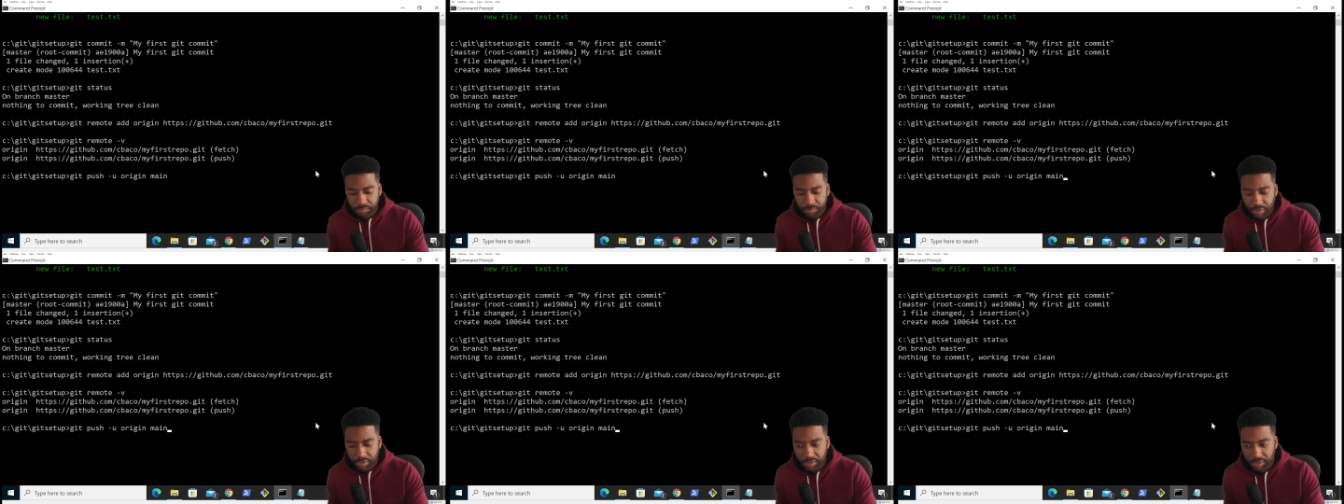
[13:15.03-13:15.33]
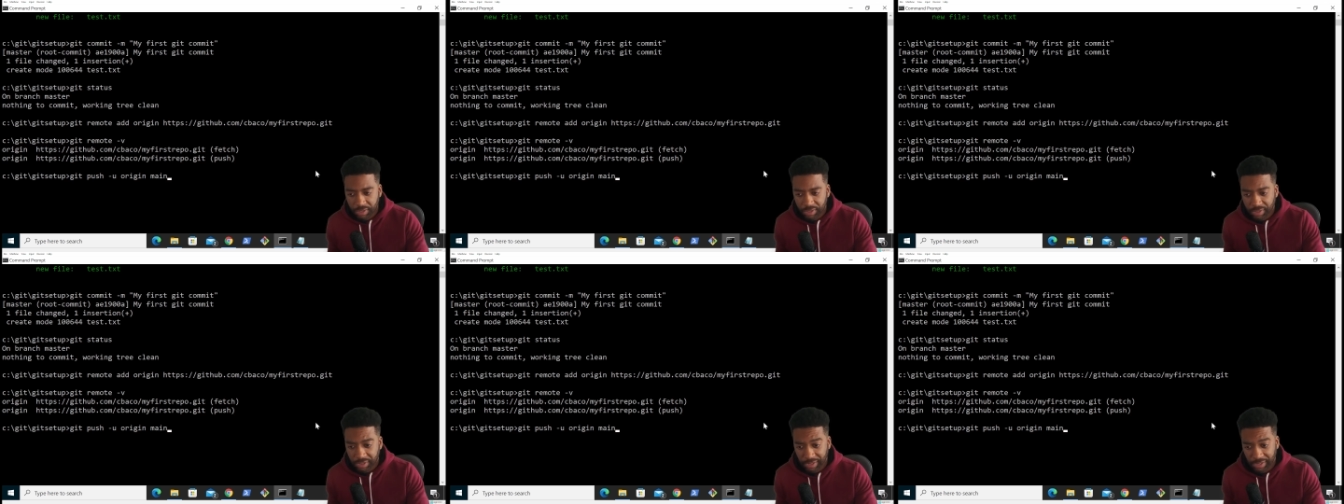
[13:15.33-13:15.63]
Let's
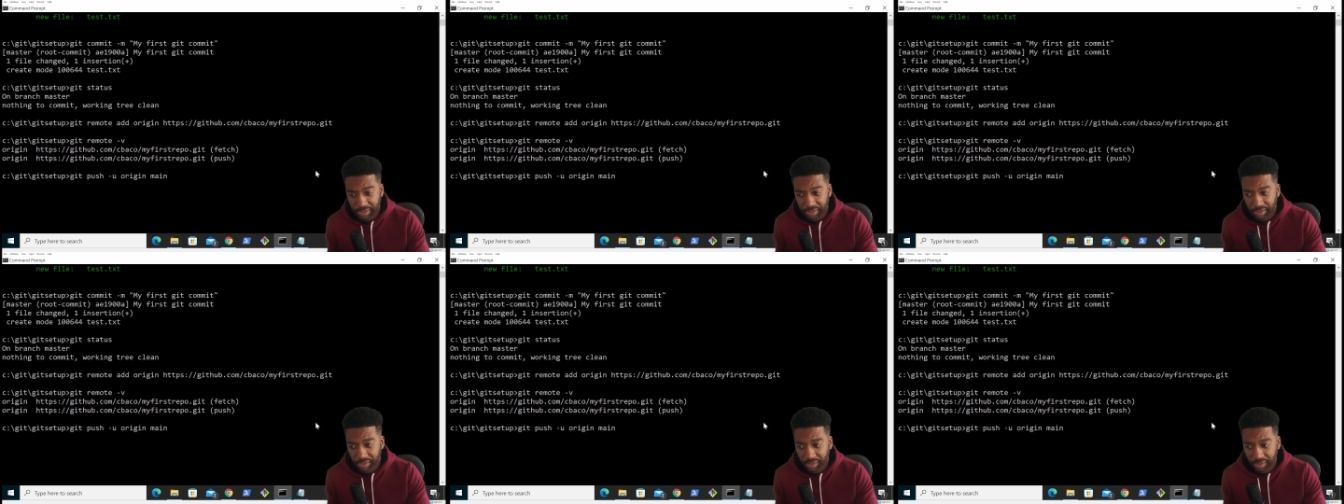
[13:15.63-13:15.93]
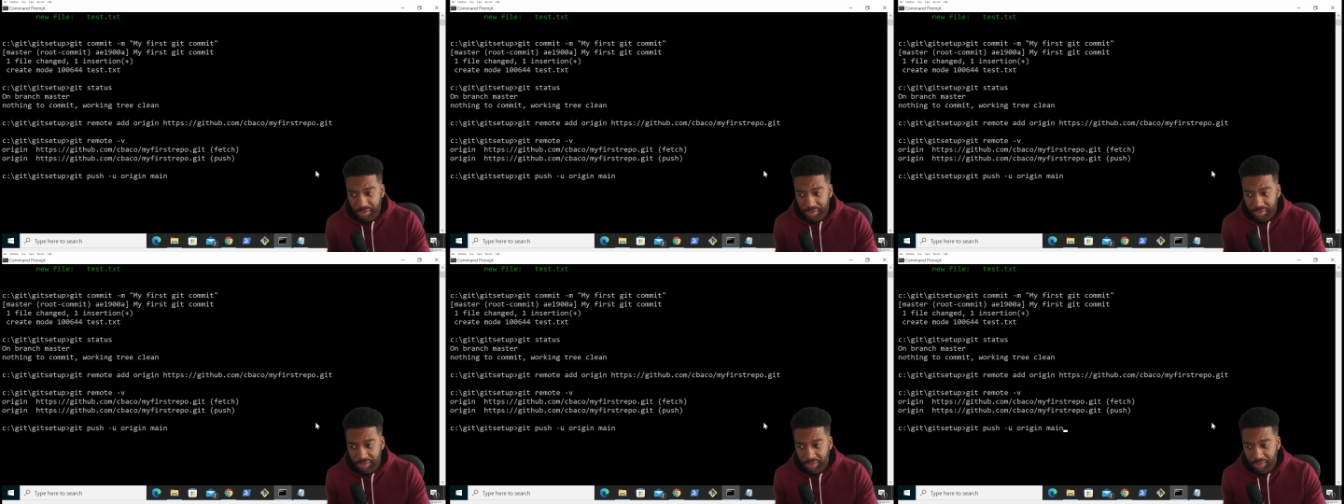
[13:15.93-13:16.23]
hit enter
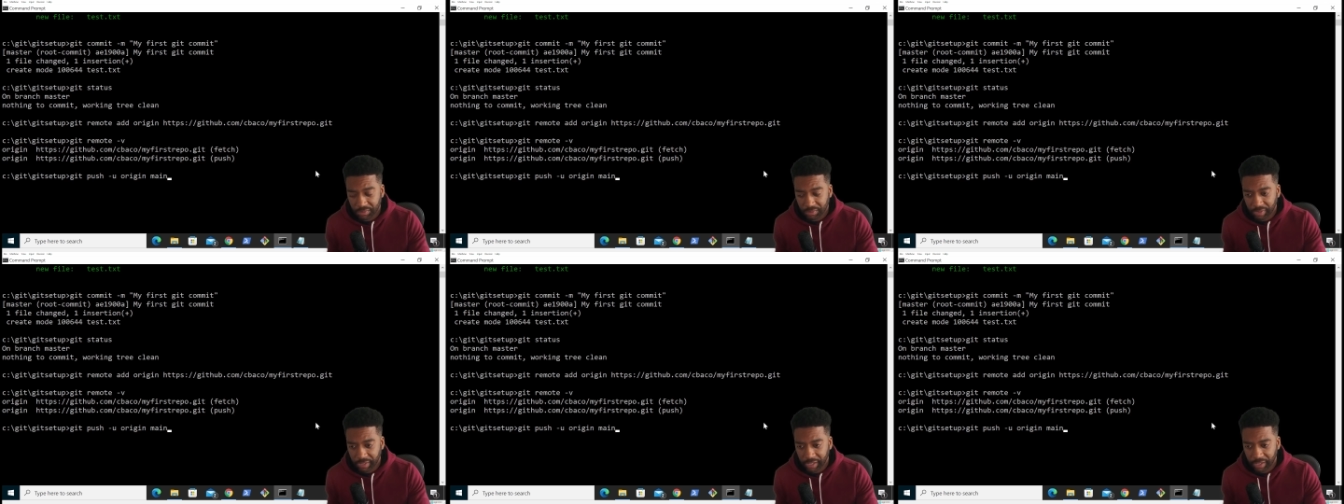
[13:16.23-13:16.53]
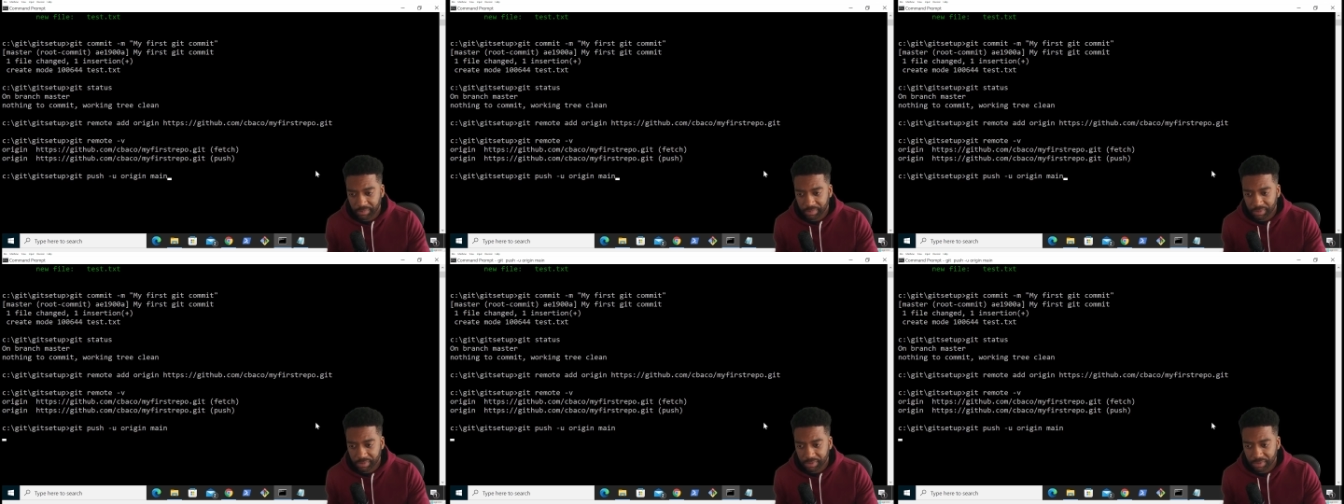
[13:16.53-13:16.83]
and see what
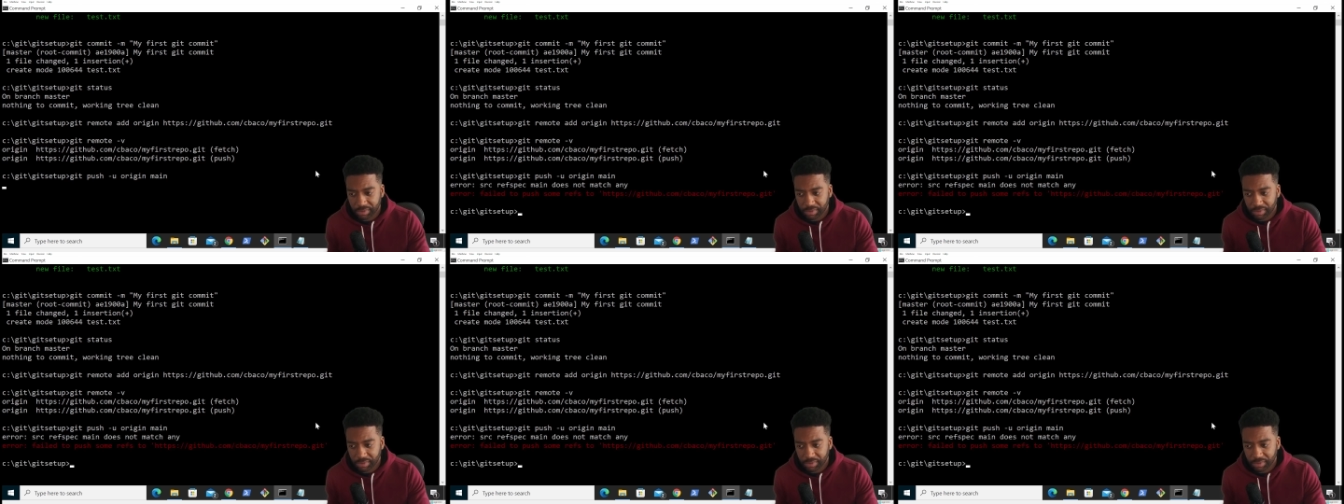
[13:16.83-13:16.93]
happens.